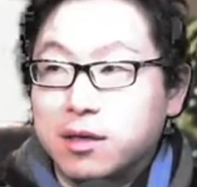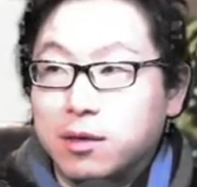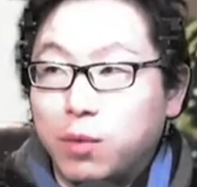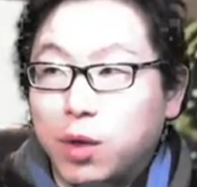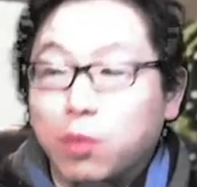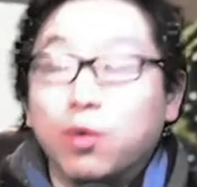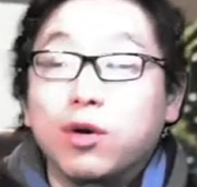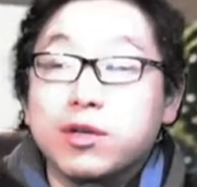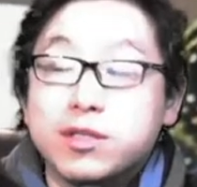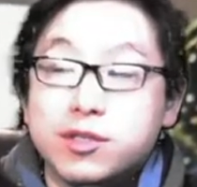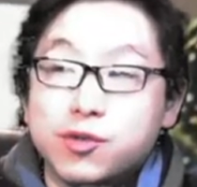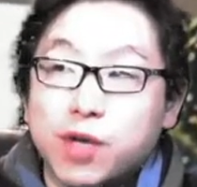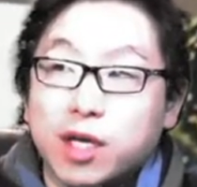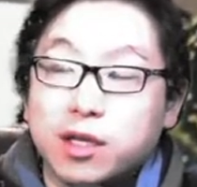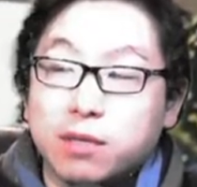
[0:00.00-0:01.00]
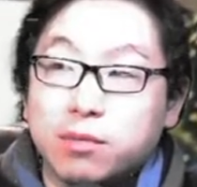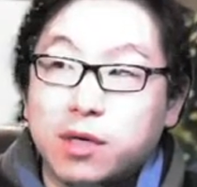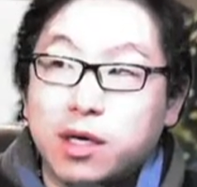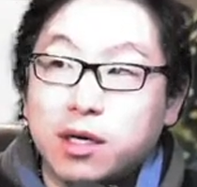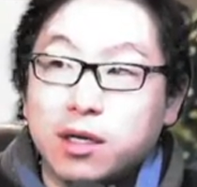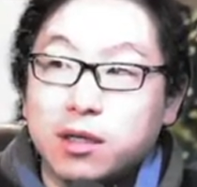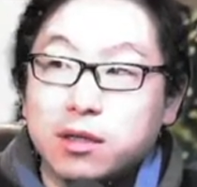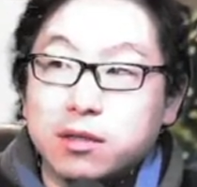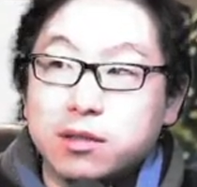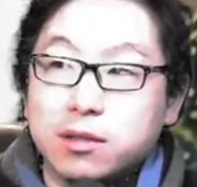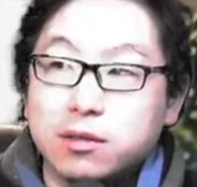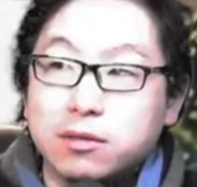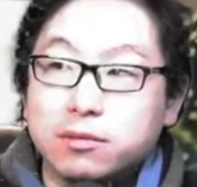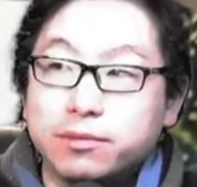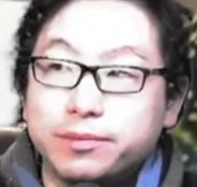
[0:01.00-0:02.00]
We were strict about it,
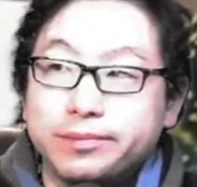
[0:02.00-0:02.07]
so